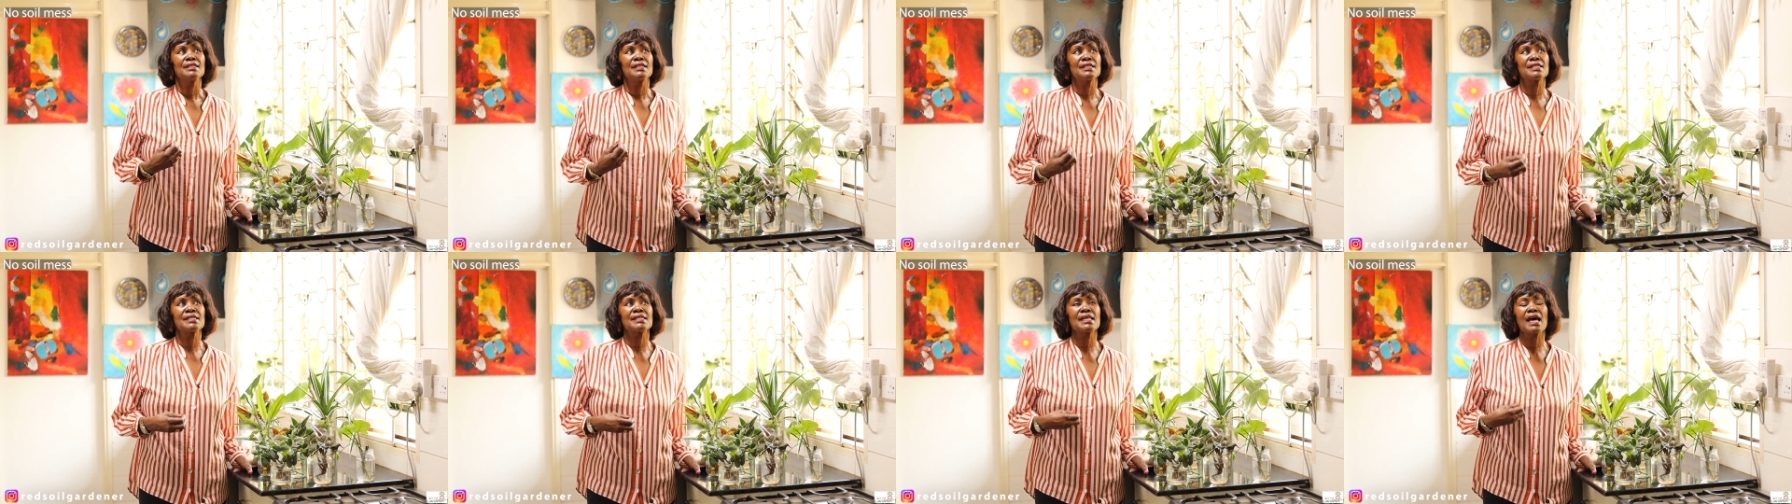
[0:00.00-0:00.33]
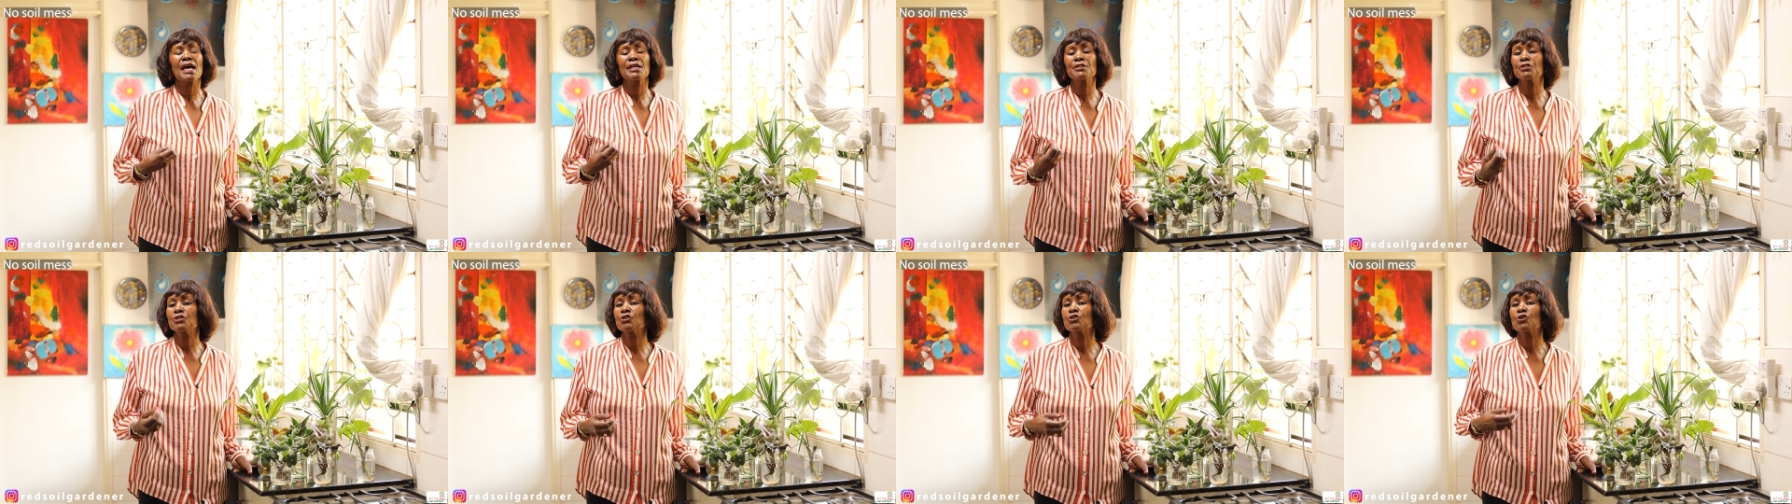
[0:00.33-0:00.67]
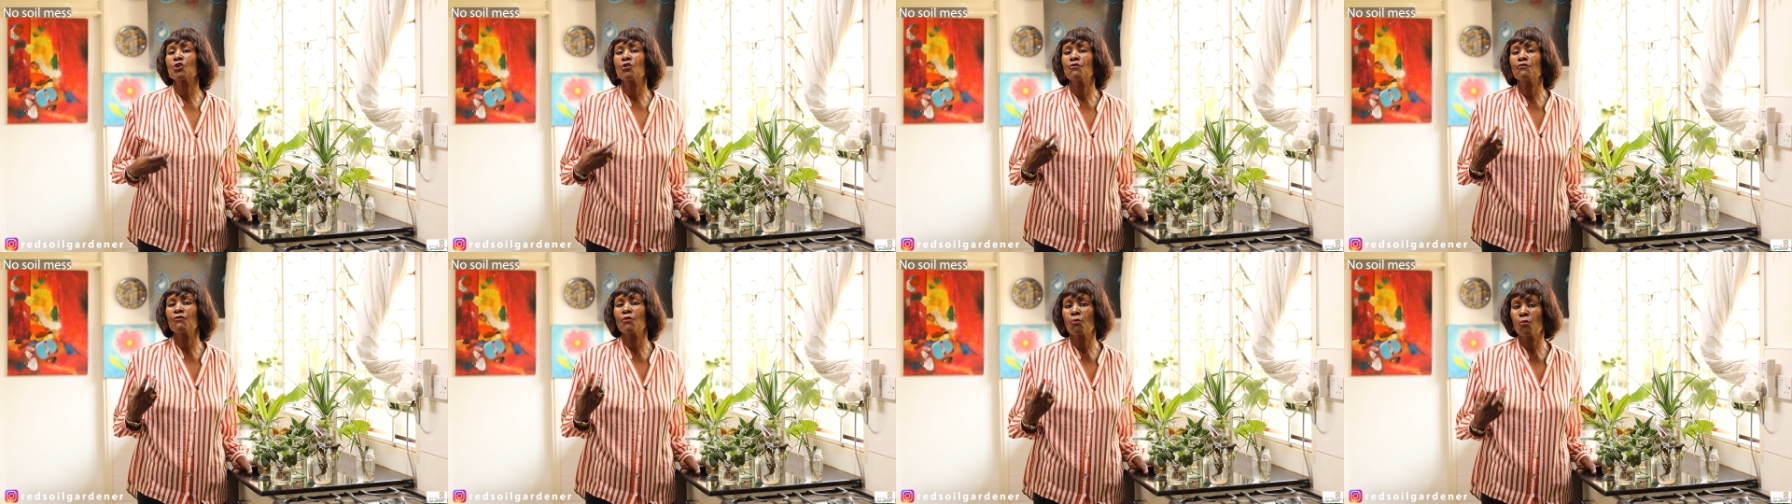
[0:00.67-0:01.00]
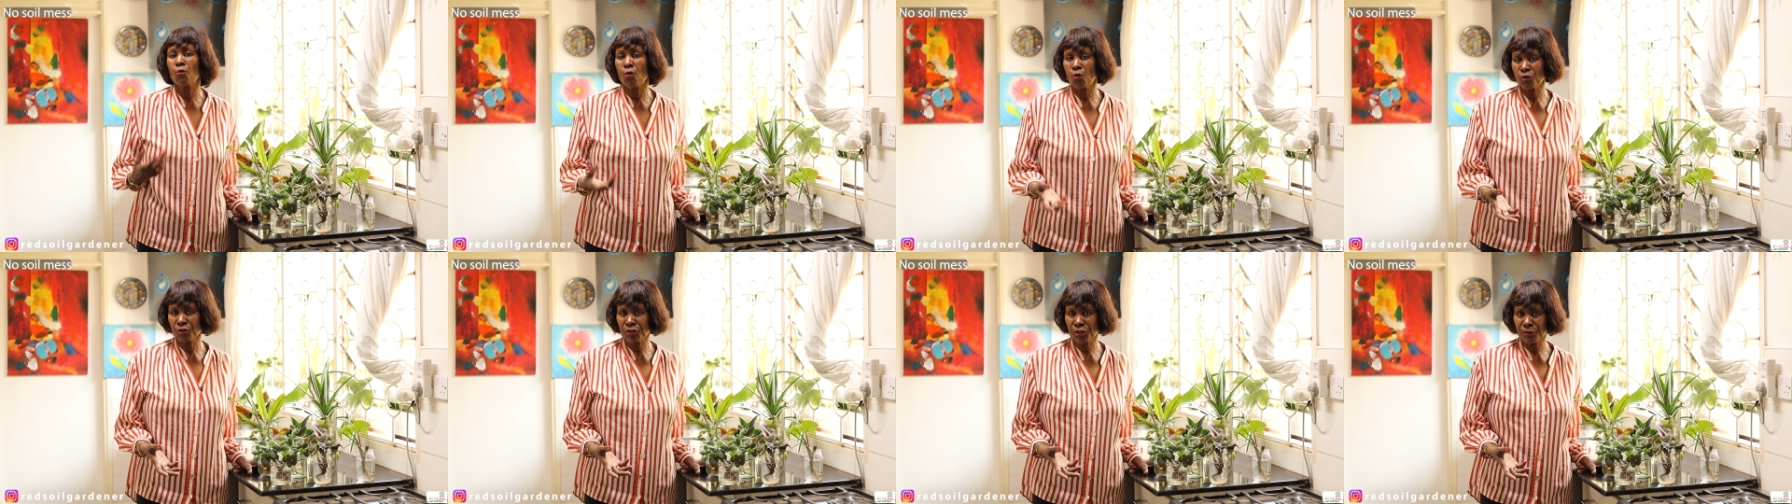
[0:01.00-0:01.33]
decide to go for
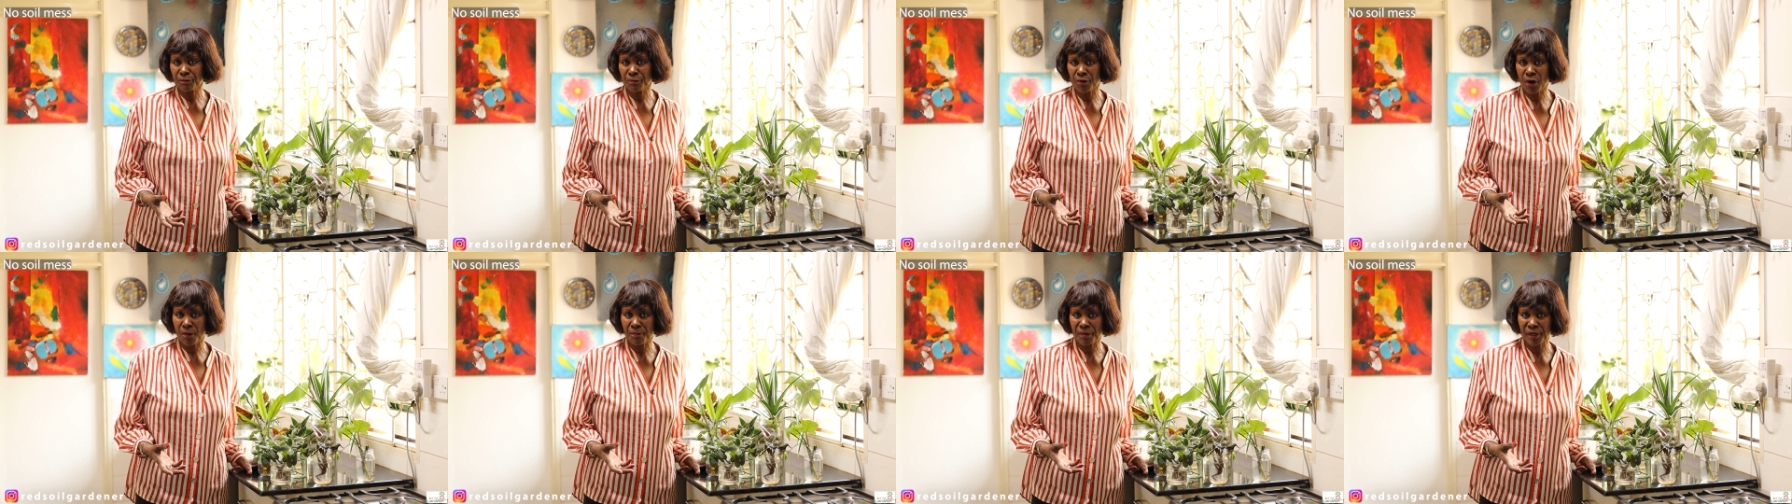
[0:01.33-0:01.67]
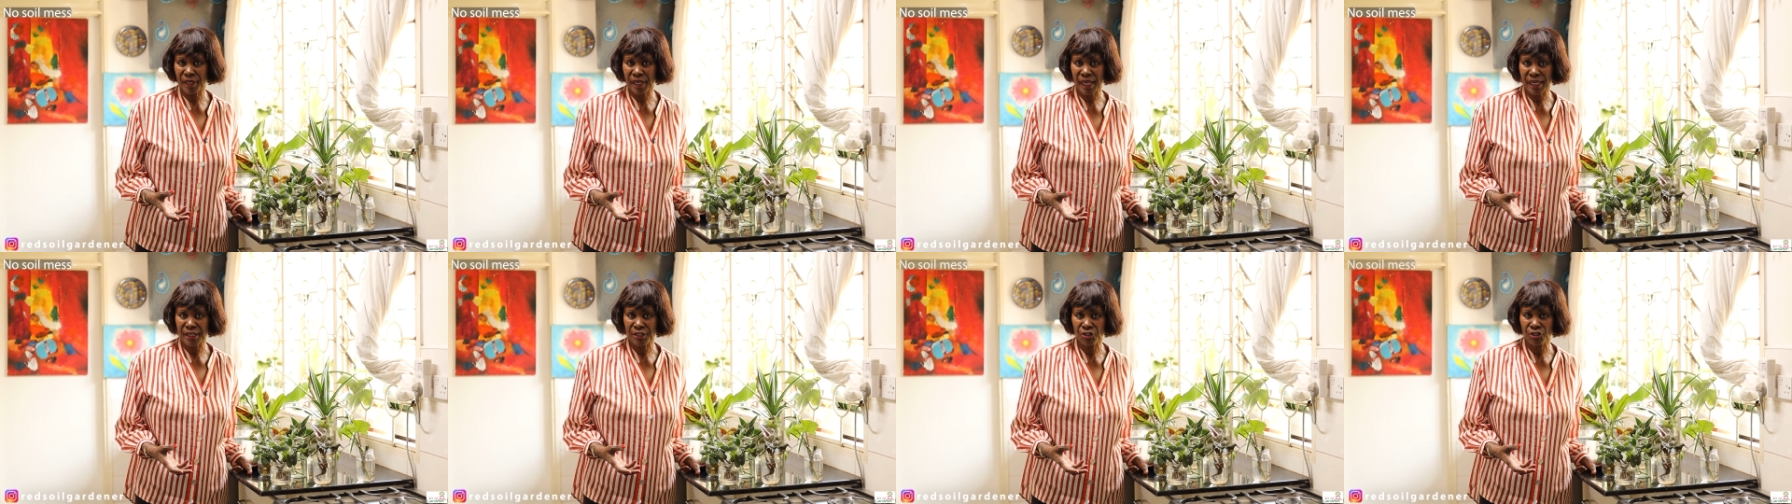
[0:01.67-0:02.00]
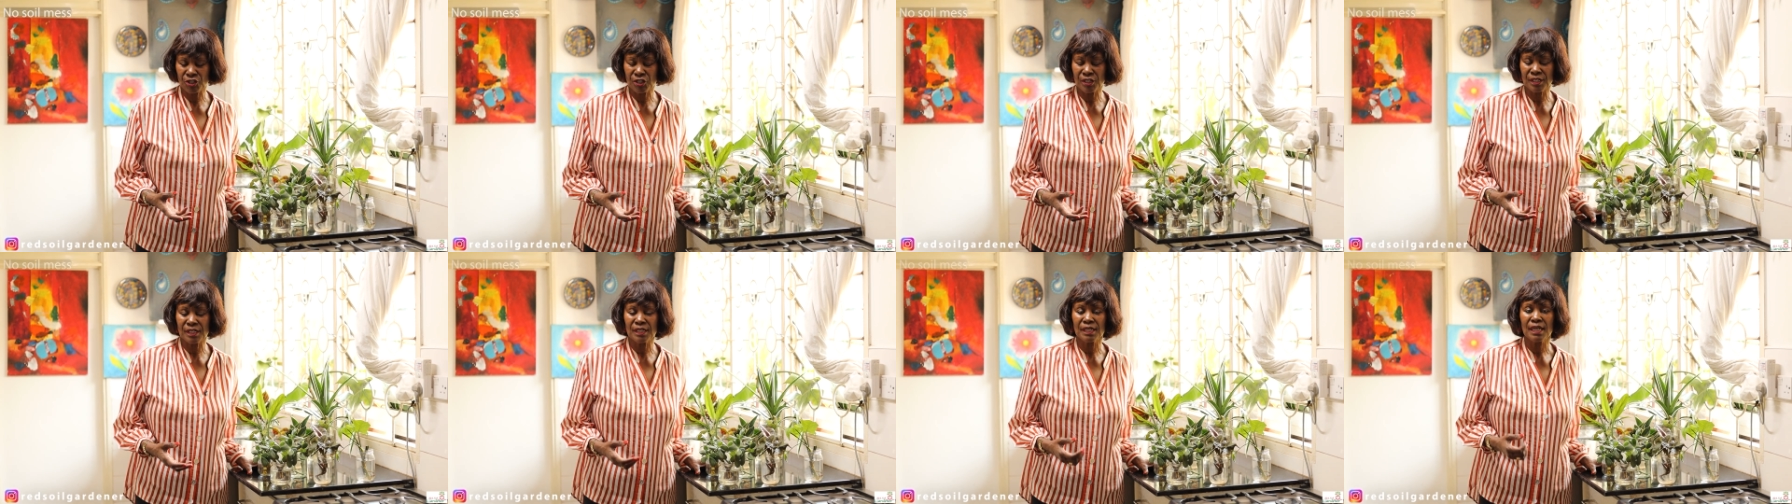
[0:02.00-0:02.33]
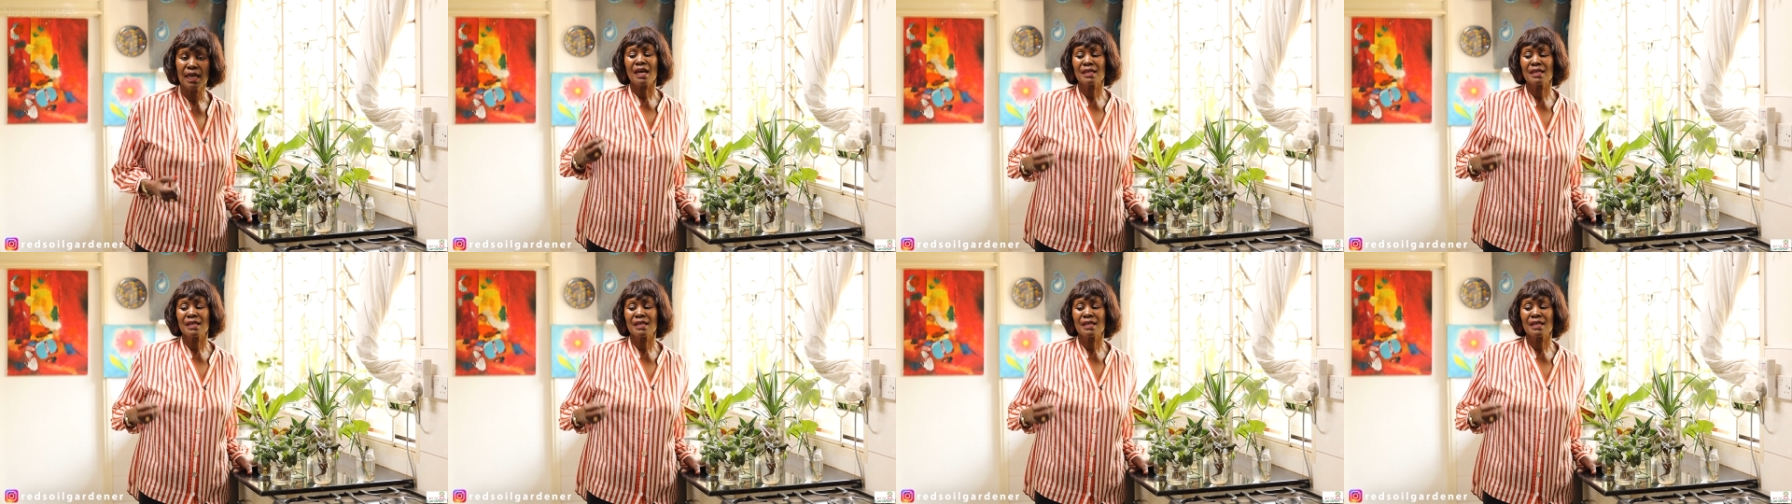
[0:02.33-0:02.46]
water propagation